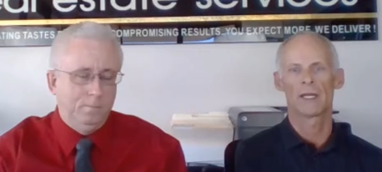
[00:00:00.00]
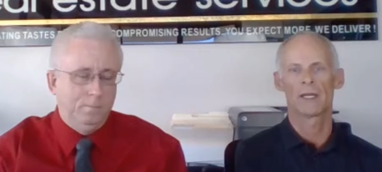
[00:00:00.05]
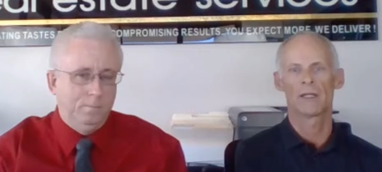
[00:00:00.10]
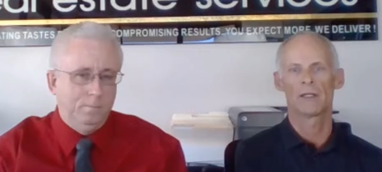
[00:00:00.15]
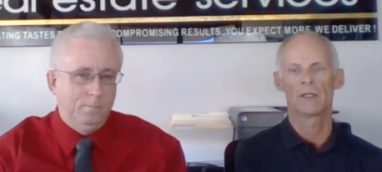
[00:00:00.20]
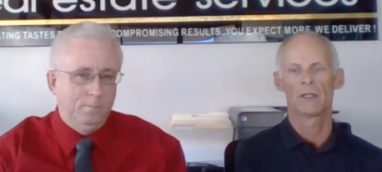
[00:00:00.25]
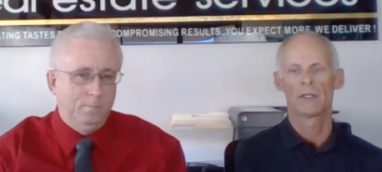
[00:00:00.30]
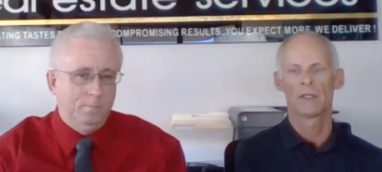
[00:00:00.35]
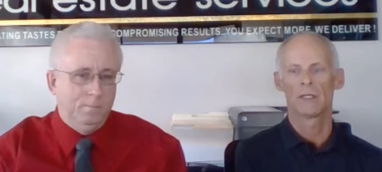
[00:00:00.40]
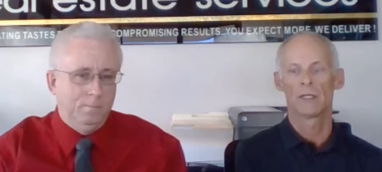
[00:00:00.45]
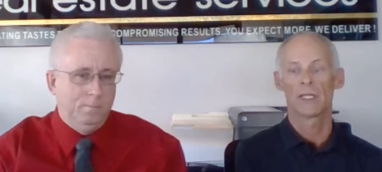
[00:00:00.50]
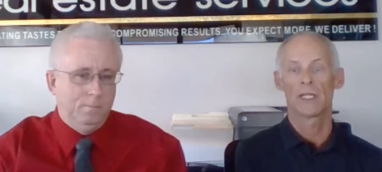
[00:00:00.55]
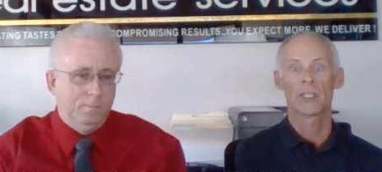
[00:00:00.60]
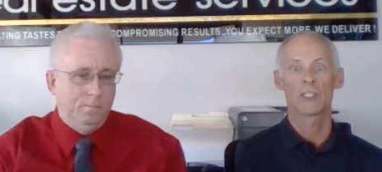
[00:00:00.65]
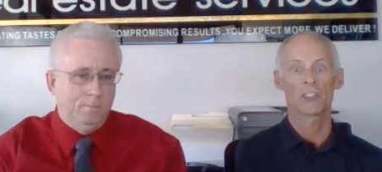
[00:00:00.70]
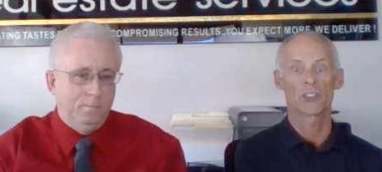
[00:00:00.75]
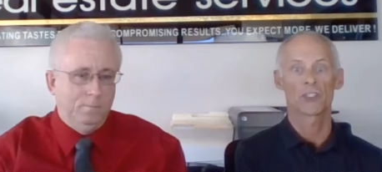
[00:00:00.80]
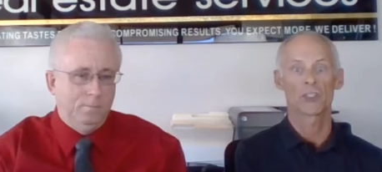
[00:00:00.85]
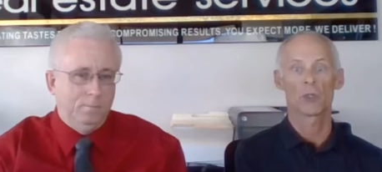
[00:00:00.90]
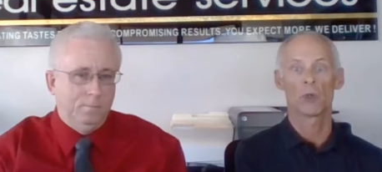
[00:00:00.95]
Speaker 1: and
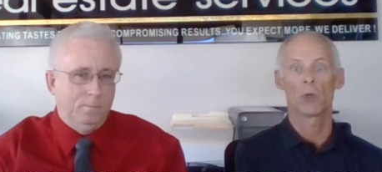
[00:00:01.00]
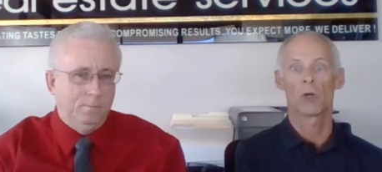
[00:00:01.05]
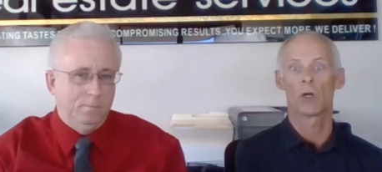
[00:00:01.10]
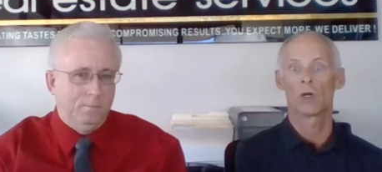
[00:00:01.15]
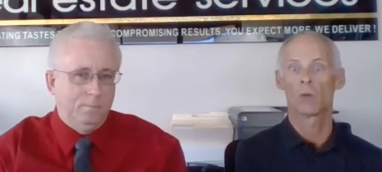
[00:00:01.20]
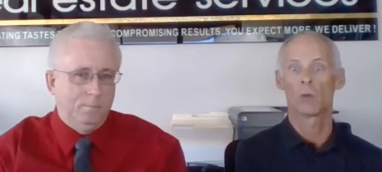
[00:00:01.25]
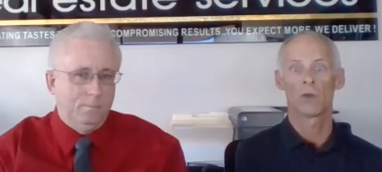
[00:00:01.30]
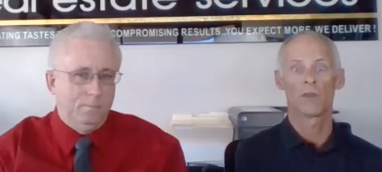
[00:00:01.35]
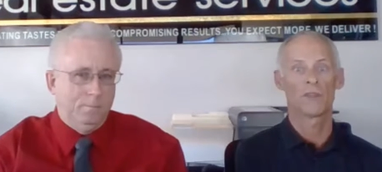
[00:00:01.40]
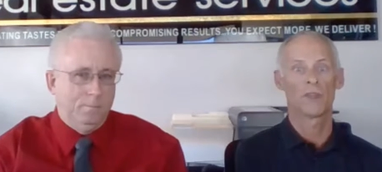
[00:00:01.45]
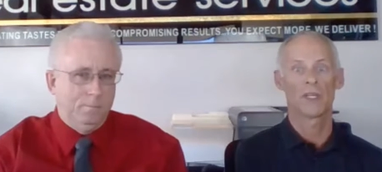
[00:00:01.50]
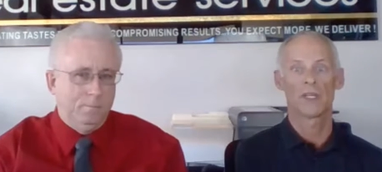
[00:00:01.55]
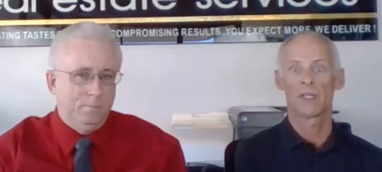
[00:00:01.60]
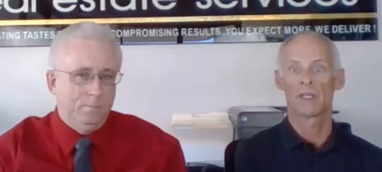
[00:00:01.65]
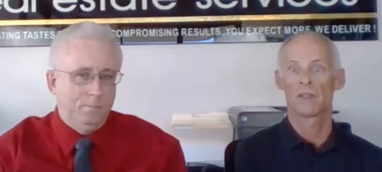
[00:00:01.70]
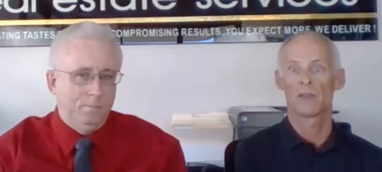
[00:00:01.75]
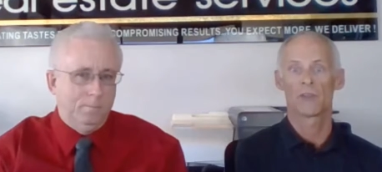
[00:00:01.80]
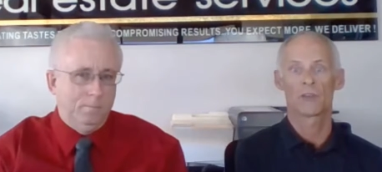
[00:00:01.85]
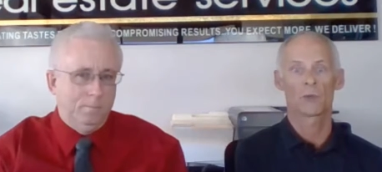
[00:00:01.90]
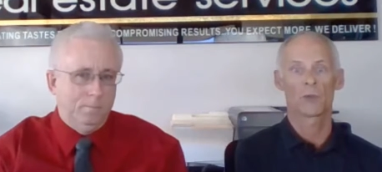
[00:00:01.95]
hit shore
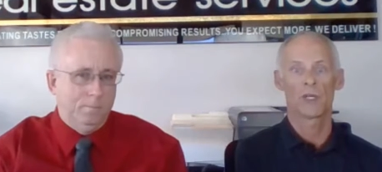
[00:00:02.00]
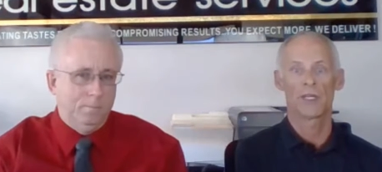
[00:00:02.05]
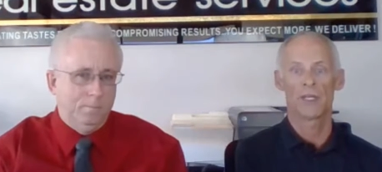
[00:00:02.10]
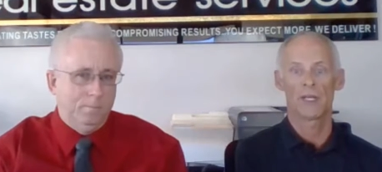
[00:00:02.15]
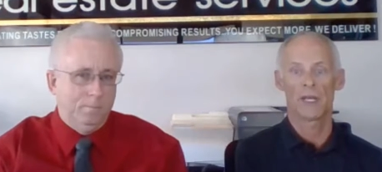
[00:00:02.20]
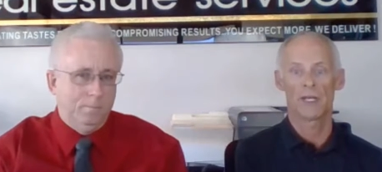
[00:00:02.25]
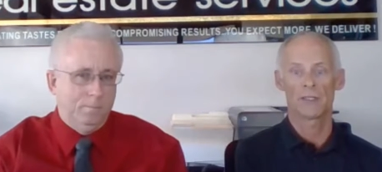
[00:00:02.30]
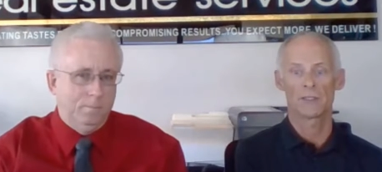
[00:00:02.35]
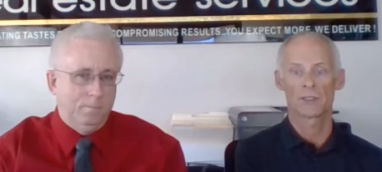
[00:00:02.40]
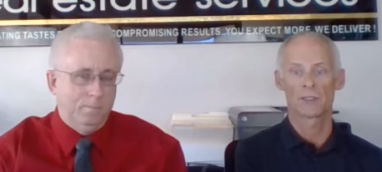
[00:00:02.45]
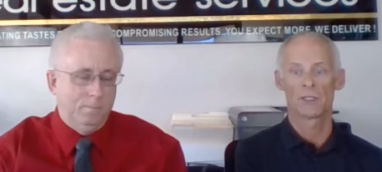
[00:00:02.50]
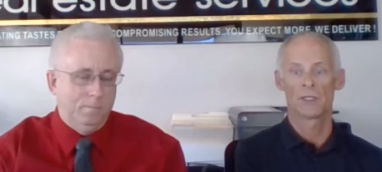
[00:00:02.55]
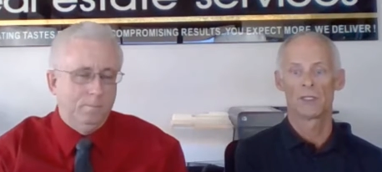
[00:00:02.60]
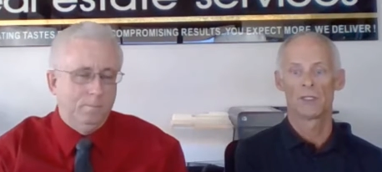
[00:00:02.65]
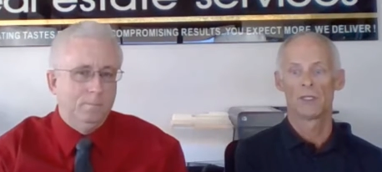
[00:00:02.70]
within three days.